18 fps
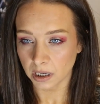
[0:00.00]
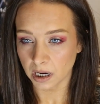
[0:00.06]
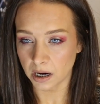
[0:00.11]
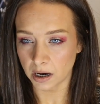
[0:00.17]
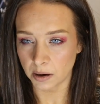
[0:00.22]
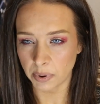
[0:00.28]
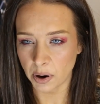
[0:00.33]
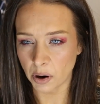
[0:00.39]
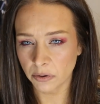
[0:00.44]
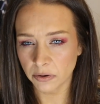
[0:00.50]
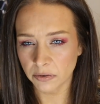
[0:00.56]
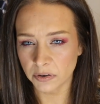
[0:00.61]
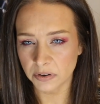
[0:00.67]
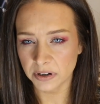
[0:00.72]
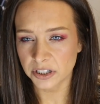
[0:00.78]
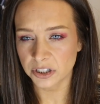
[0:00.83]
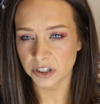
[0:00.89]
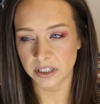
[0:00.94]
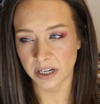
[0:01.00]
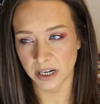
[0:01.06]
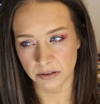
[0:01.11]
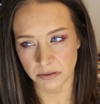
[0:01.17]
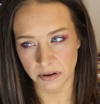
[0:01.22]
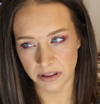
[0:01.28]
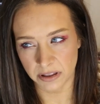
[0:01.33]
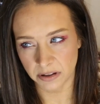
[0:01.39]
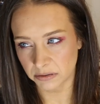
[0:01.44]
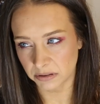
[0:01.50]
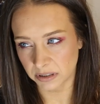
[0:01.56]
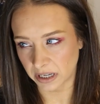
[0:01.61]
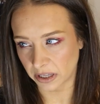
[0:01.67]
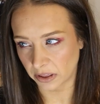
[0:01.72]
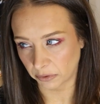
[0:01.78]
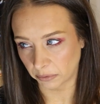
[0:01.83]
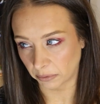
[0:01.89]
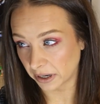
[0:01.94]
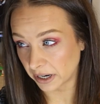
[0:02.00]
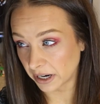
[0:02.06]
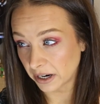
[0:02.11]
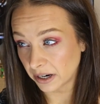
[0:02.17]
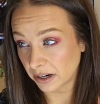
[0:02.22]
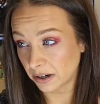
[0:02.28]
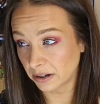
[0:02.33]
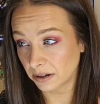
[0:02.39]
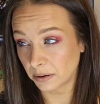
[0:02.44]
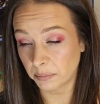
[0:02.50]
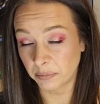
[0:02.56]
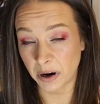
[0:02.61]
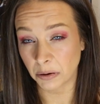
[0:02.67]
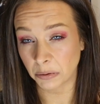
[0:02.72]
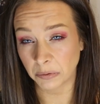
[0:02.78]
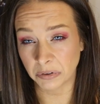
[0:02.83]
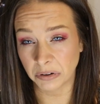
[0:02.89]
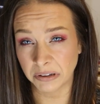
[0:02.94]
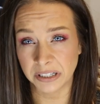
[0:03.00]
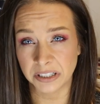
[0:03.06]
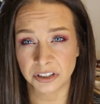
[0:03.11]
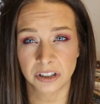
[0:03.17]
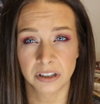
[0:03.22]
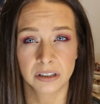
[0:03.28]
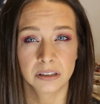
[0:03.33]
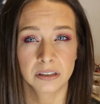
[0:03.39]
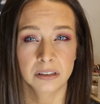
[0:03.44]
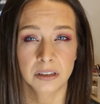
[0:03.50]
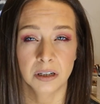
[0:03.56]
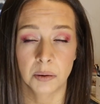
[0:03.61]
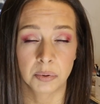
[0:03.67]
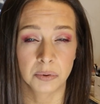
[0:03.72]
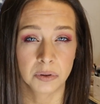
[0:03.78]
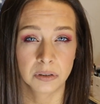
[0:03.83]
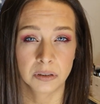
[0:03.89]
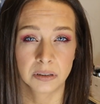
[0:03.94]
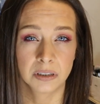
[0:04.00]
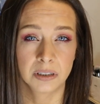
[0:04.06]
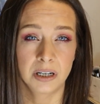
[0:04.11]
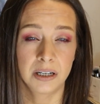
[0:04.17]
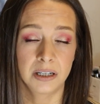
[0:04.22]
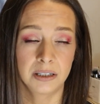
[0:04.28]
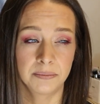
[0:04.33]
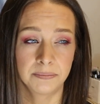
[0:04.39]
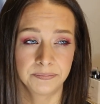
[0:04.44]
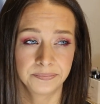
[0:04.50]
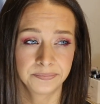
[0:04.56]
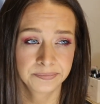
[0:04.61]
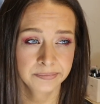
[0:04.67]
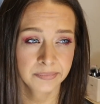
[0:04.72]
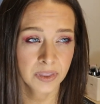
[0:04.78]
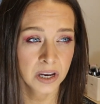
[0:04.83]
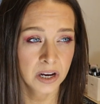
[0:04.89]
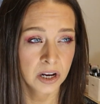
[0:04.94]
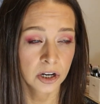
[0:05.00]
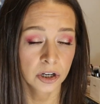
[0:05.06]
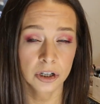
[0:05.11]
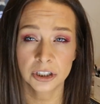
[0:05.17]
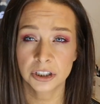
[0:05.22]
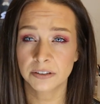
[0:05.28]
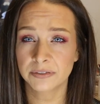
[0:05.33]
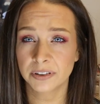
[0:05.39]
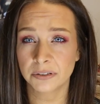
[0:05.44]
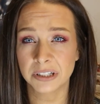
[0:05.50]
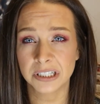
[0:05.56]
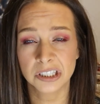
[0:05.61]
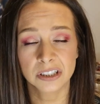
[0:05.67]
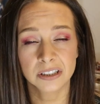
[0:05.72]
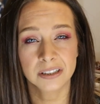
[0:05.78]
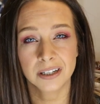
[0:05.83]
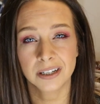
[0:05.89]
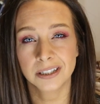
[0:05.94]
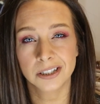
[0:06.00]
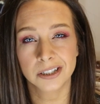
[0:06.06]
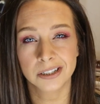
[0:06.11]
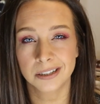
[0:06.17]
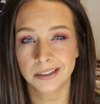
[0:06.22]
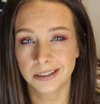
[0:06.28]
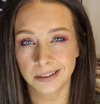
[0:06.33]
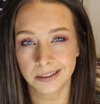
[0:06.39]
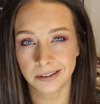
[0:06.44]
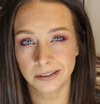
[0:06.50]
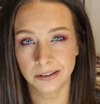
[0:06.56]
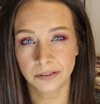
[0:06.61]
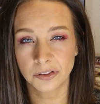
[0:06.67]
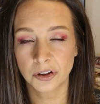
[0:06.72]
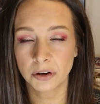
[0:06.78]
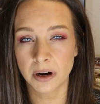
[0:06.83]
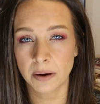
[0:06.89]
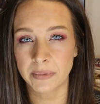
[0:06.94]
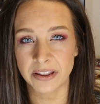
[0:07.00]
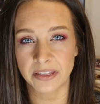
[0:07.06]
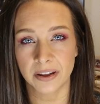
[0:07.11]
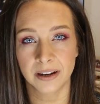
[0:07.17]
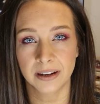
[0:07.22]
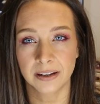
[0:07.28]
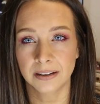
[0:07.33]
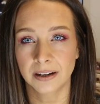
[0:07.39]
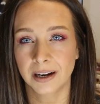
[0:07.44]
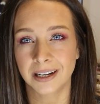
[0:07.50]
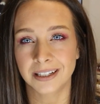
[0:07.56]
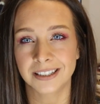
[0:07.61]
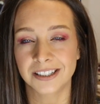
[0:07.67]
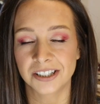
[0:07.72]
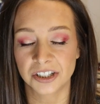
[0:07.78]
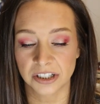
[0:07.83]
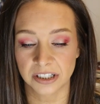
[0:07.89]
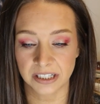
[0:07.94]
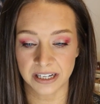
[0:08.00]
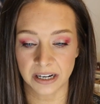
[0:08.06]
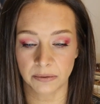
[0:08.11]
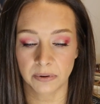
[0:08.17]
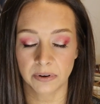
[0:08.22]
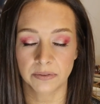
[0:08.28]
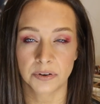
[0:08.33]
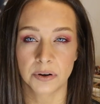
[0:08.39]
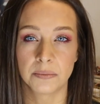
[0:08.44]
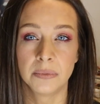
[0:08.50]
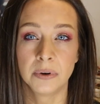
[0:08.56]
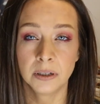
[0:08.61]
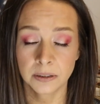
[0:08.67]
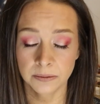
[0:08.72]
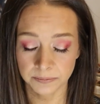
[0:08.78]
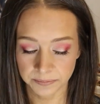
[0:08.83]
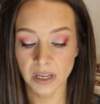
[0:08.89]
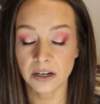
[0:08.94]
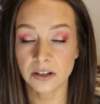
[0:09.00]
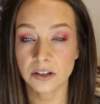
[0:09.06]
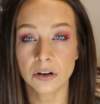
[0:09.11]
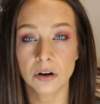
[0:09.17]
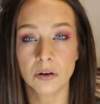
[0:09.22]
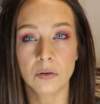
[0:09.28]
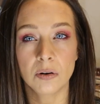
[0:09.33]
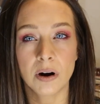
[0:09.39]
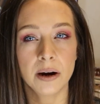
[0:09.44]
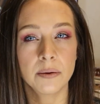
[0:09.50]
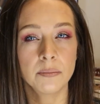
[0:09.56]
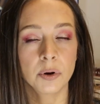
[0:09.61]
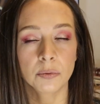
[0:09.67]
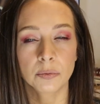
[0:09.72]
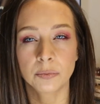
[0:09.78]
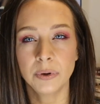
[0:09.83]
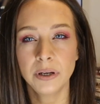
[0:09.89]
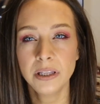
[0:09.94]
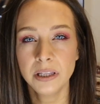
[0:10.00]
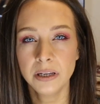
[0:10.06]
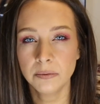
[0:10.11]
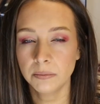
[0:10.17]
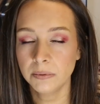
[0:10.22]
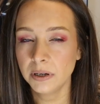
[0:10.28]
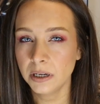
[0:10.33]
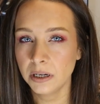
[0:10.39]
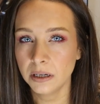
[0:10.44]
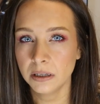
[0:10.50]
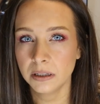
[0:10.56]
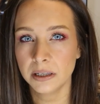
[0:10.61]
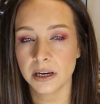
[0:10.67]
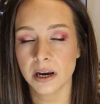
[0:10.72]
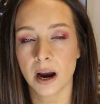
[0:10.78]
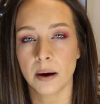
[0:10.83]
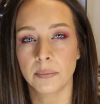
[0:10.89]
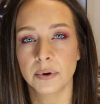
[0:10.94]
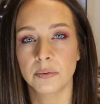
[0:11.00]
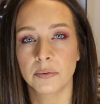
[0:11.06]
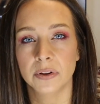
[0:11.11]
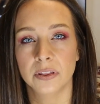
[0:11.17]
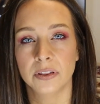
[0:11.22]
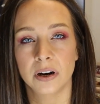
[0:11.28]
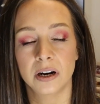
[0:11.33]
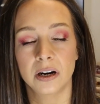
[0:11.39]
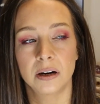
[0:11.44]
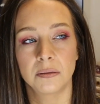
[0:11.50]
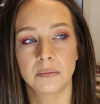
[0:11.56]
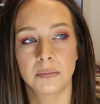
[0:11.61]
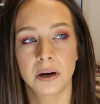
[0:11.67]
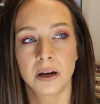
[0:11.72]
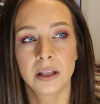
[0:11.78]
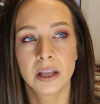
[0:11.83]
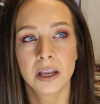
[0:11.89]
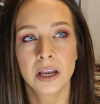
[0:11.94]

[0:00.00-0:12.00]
uh, powder foundations. Actually, I think there was like three powder foundations, a couple um, cushion foundations that I just, they're not my thing. I just get rid of them. So I'm really, really happy with, um,